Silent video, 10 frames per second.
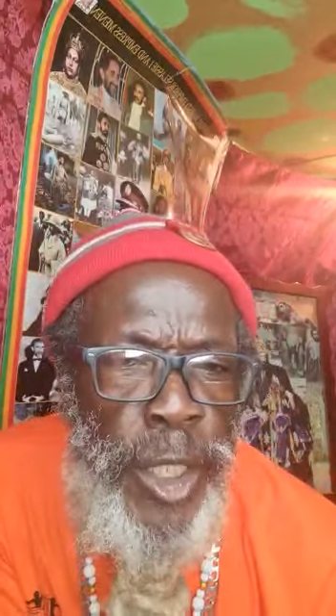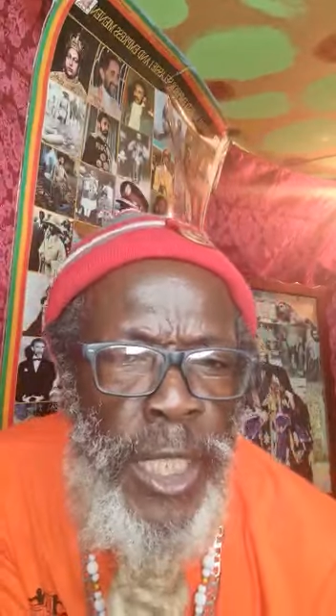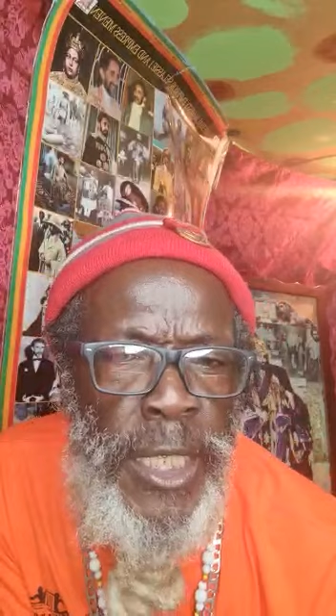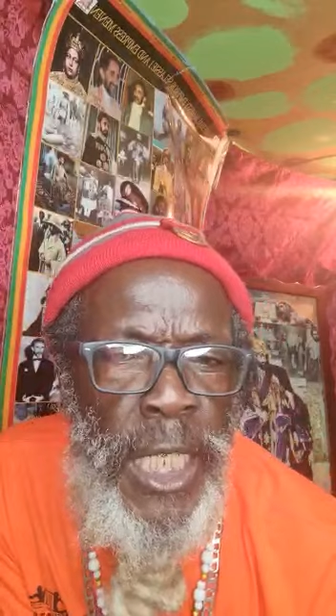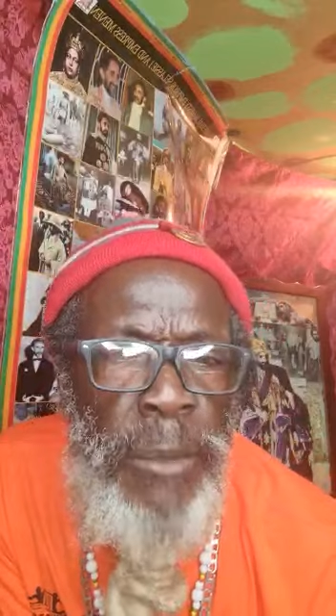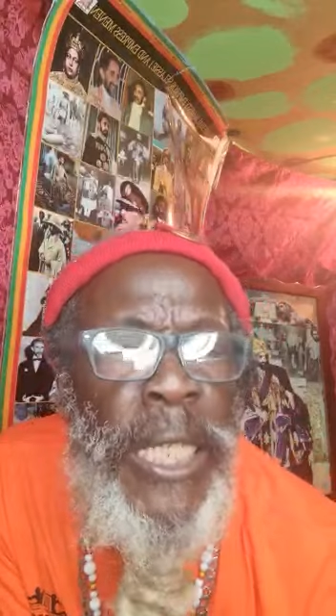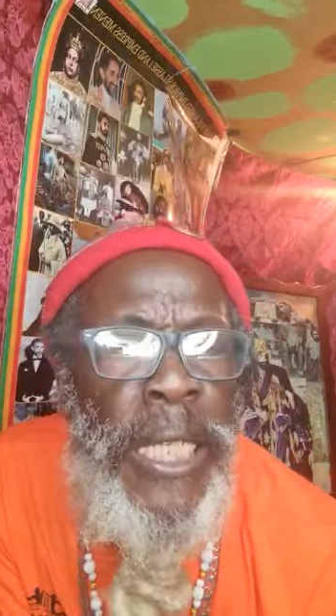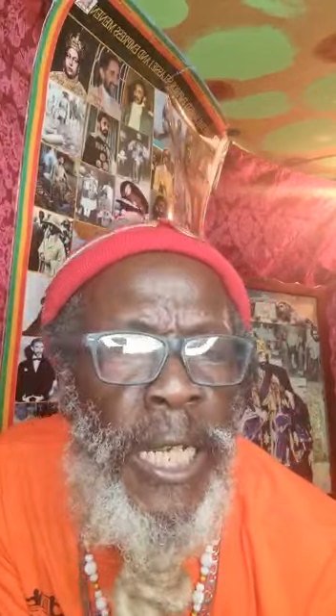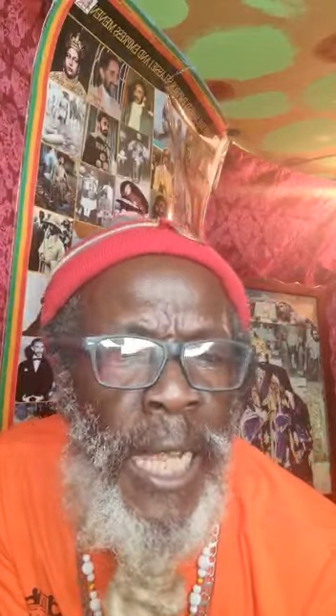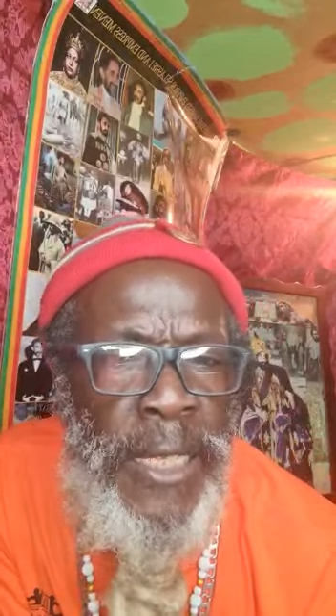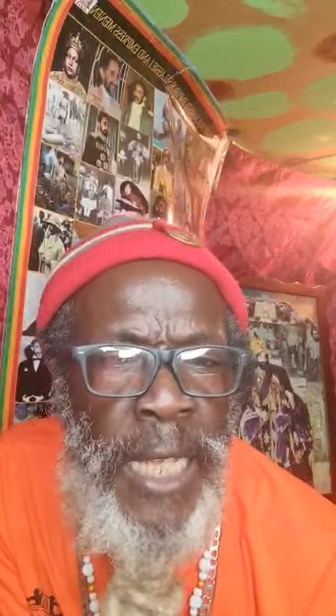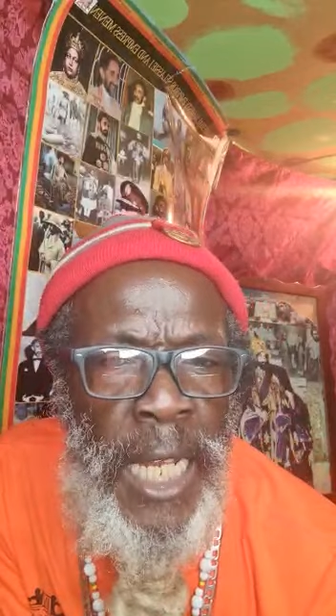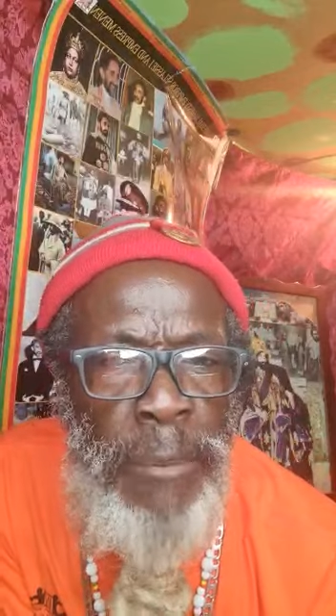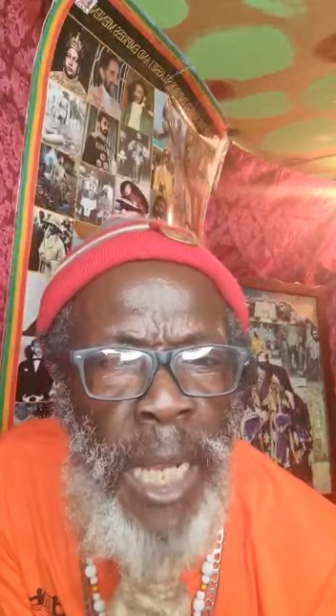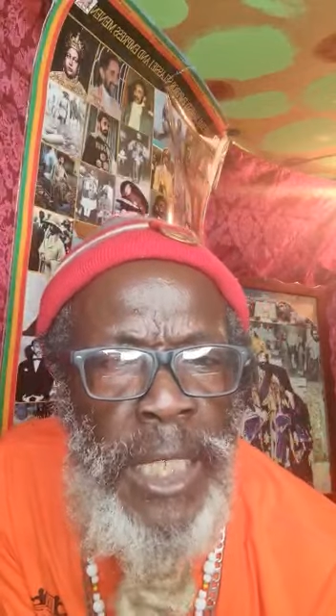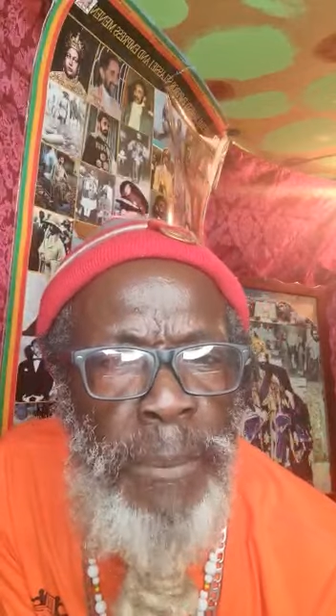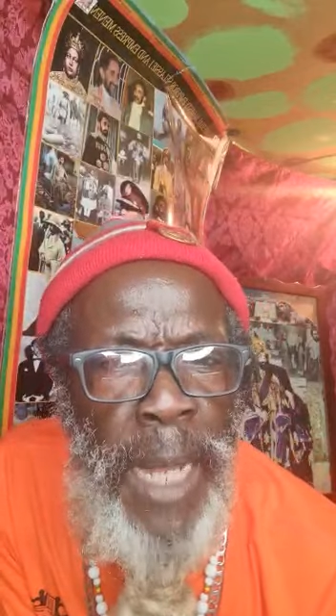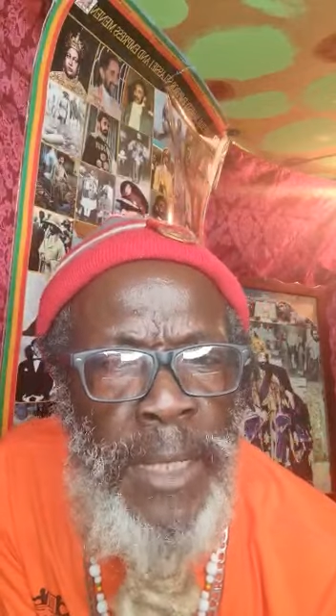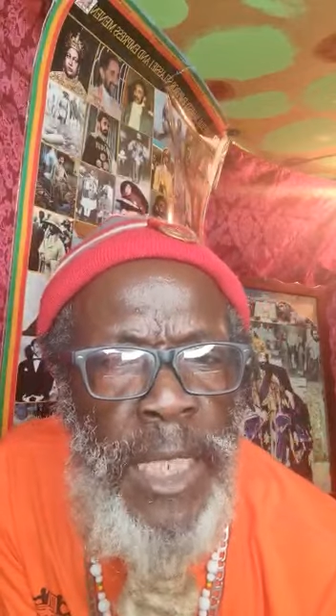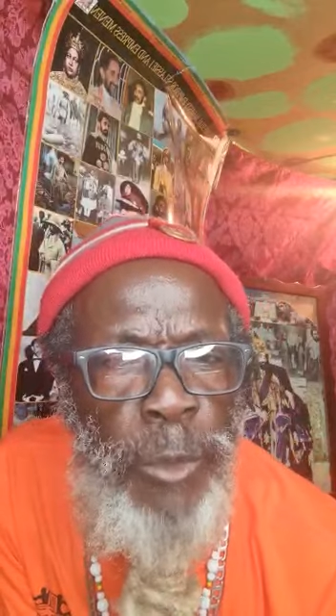version the same, legalize all the
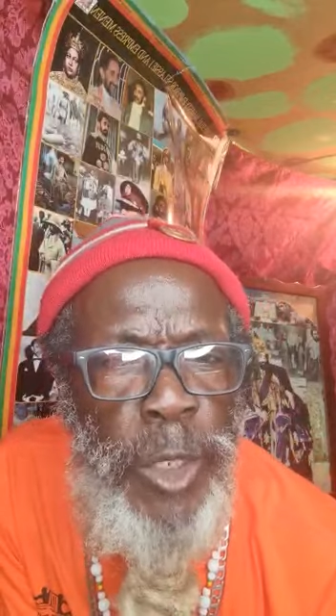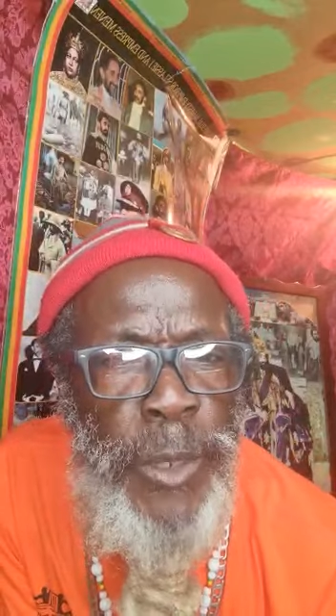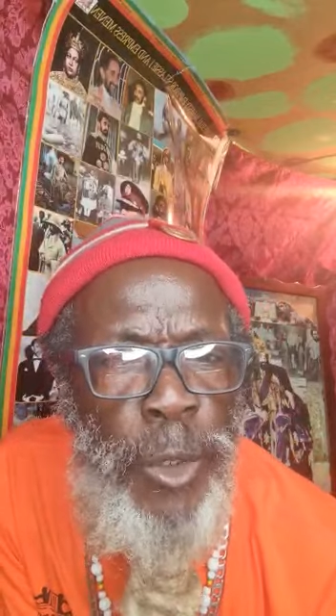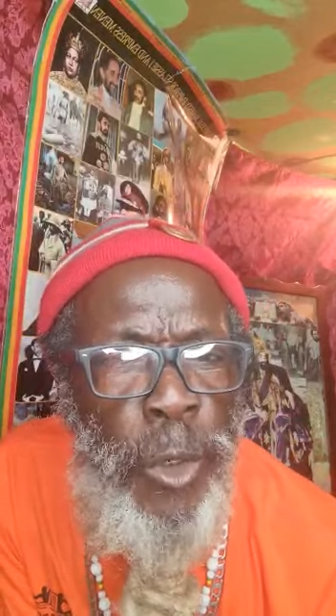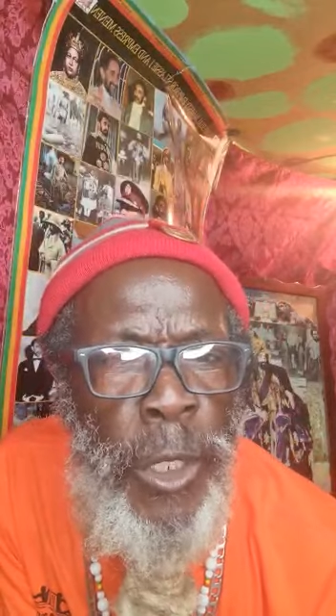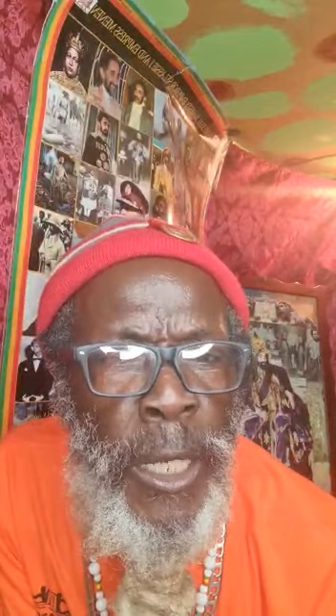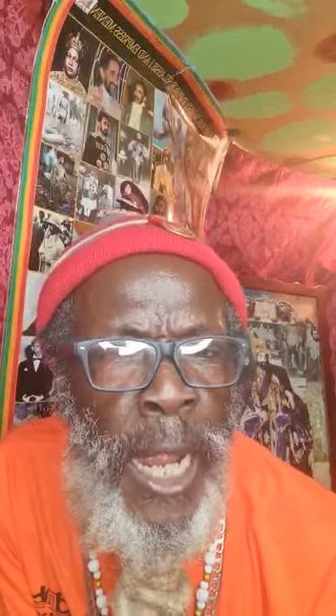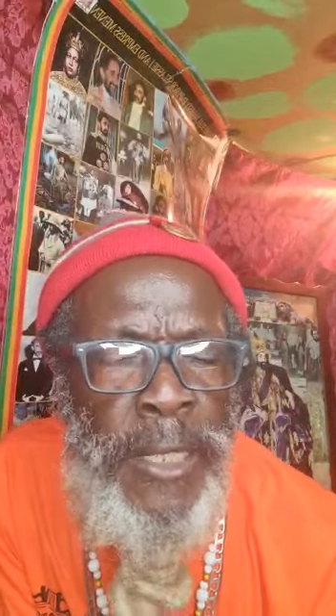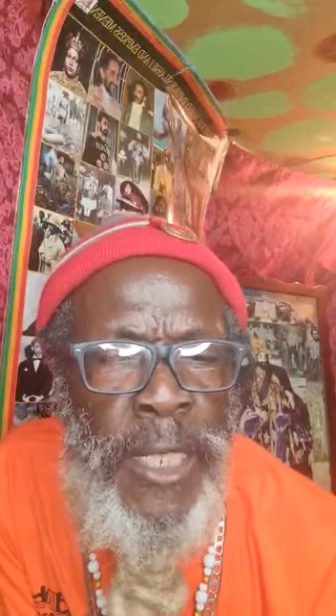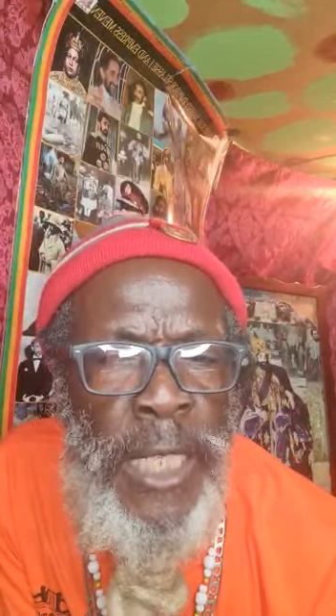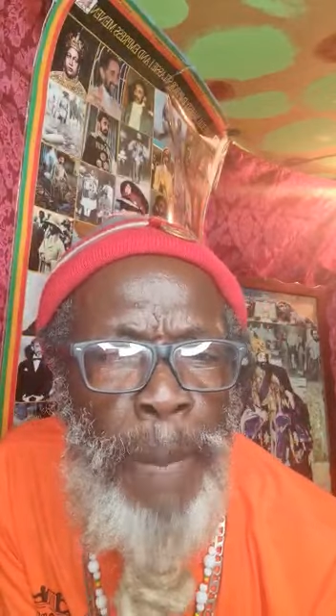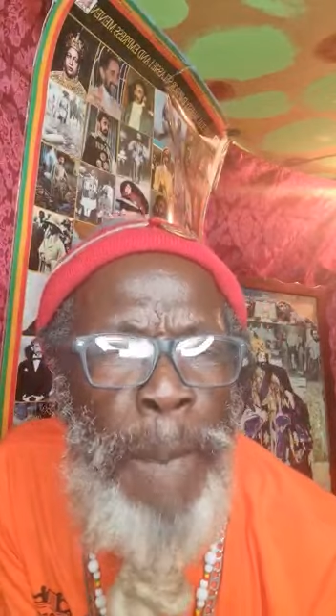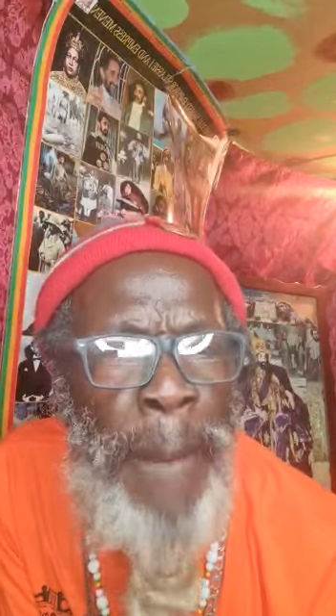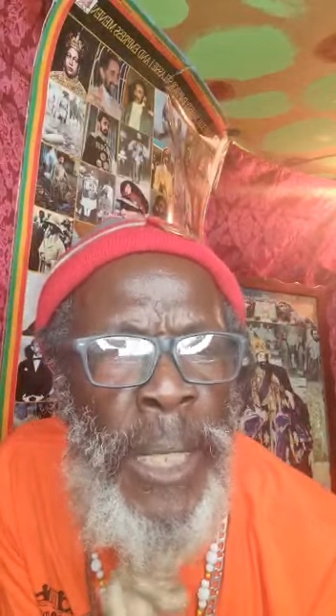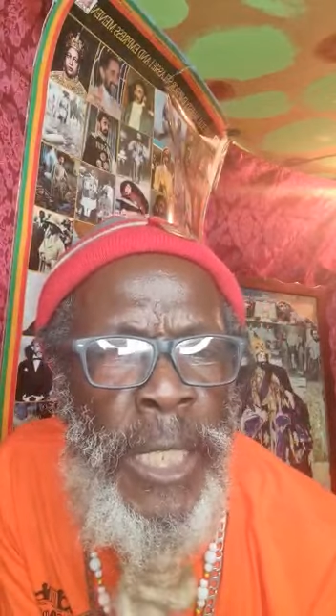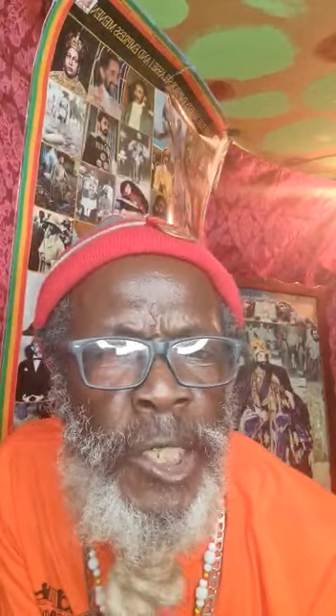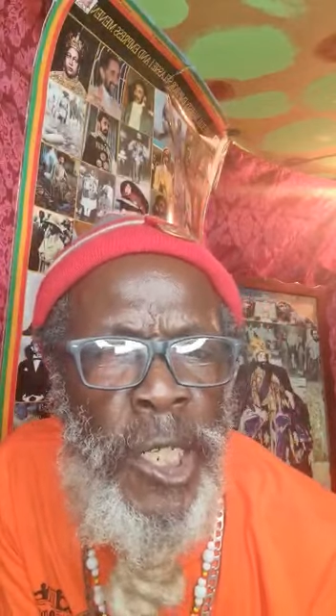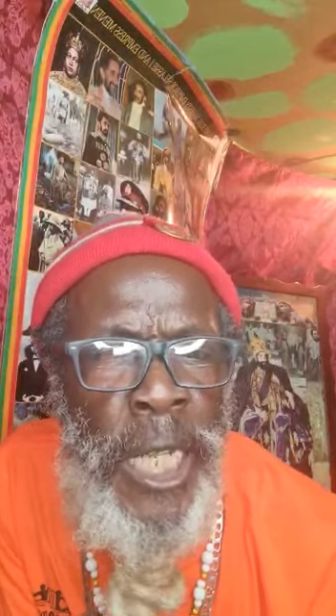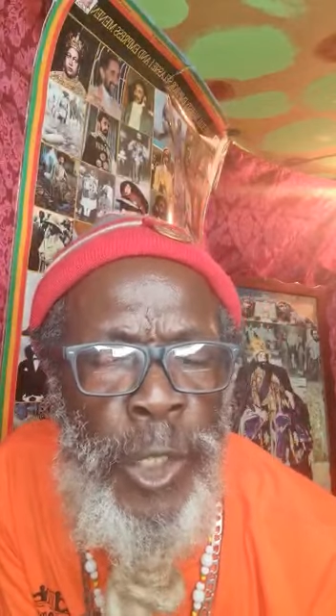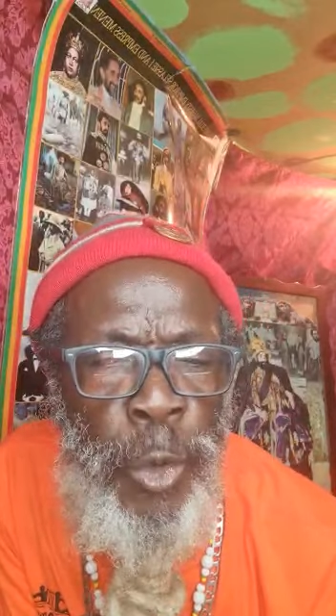Batman thing, which we know God says
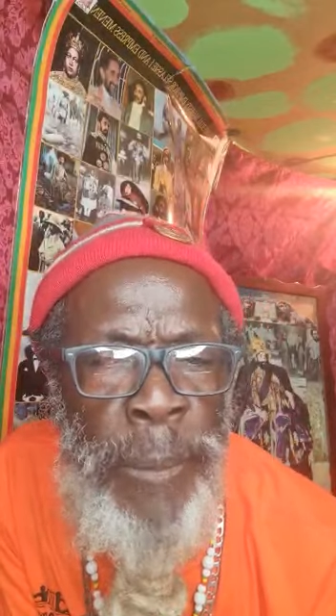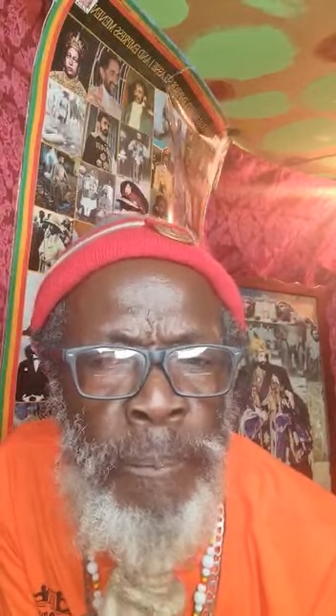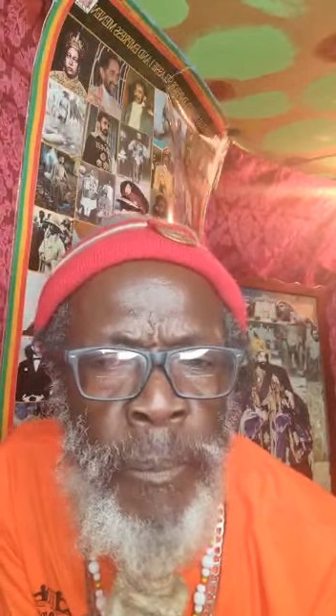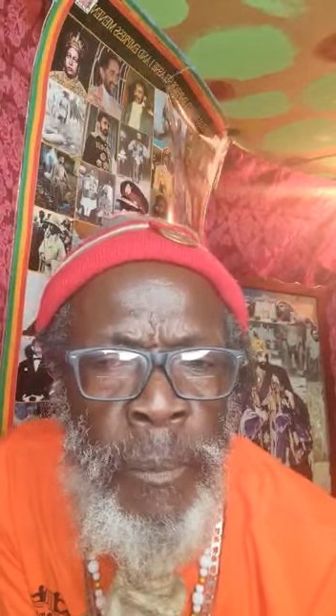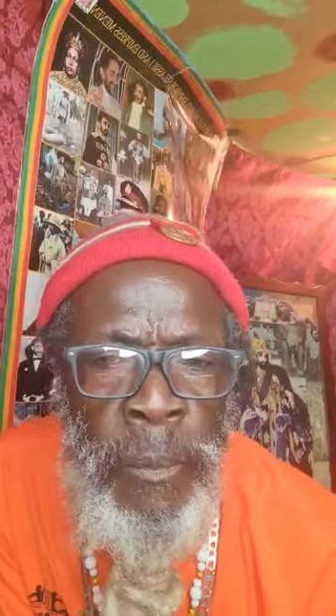abomination unto him.